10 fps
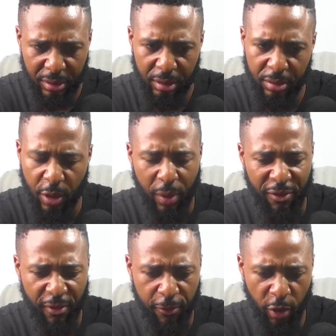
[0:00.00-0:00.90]
think something of
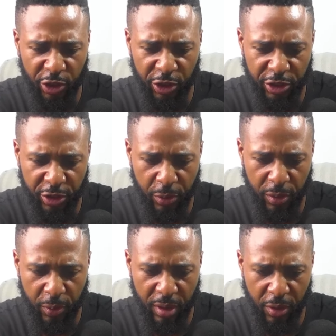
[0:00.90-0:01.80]
a
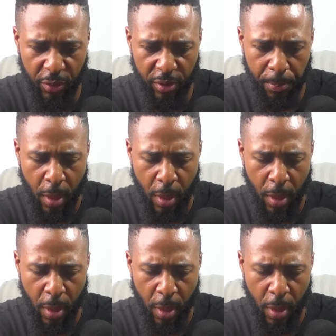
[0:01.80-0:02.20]
4-3-3 would I use.